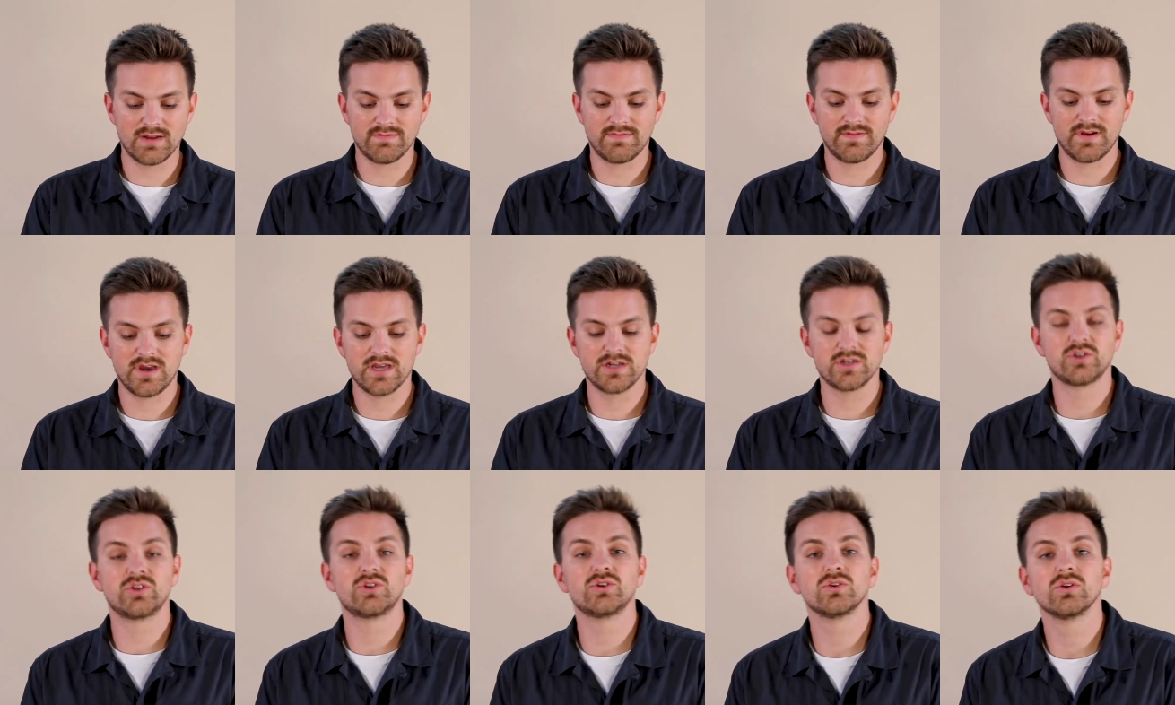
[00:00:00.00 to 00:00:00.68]

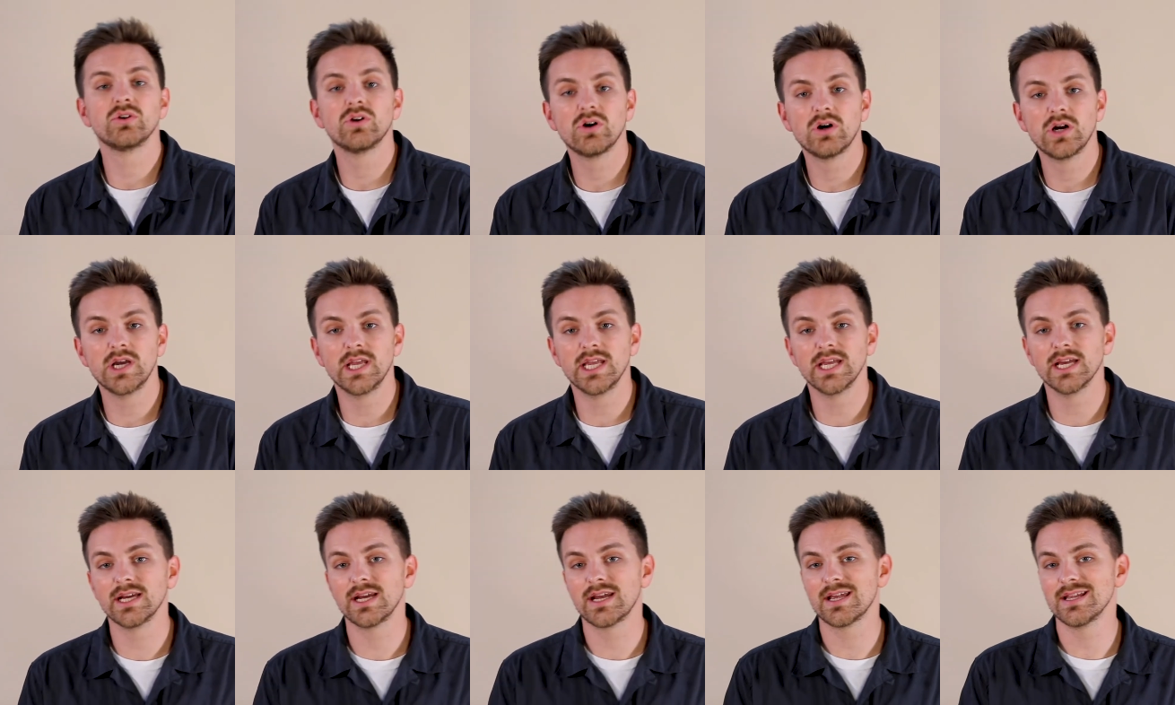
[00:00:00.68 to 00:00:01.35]
find joy
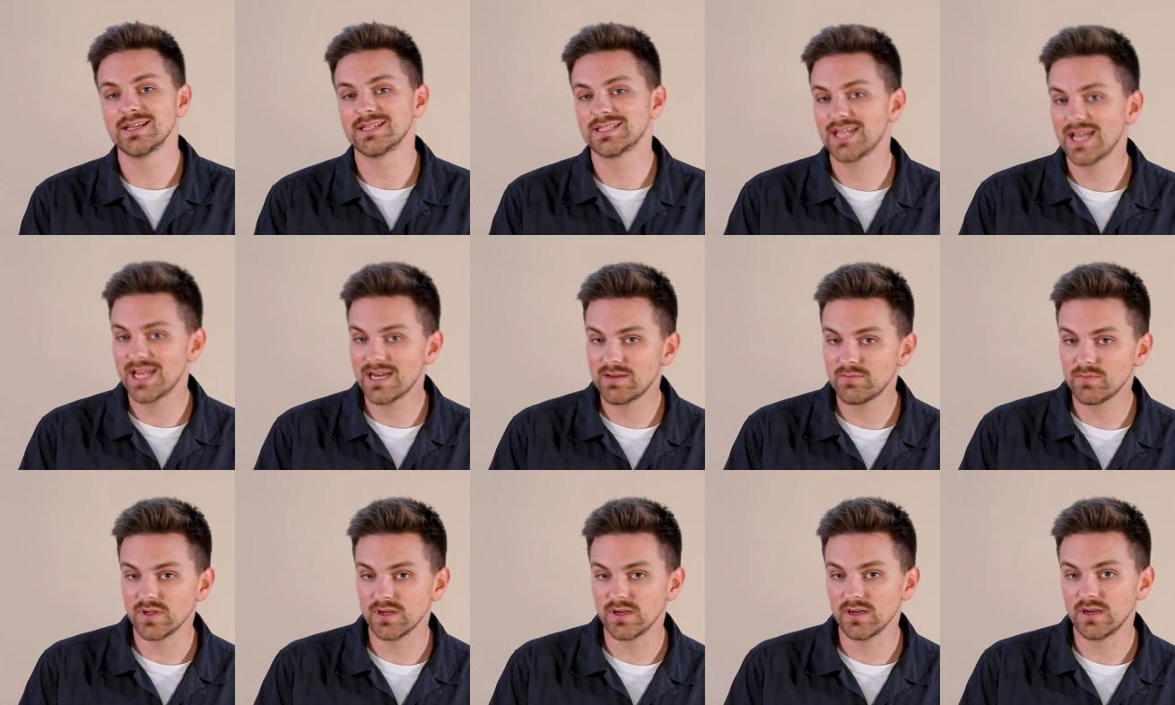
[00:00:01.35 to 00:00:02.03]
and
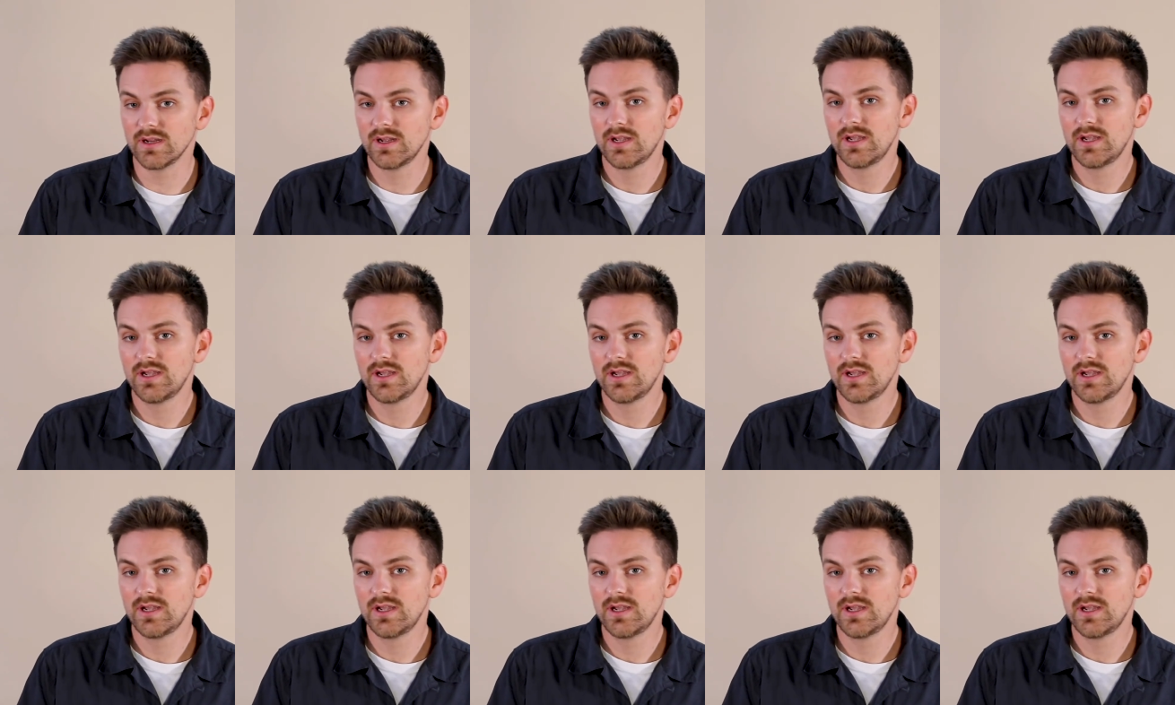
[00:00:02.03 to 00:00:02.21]
contentment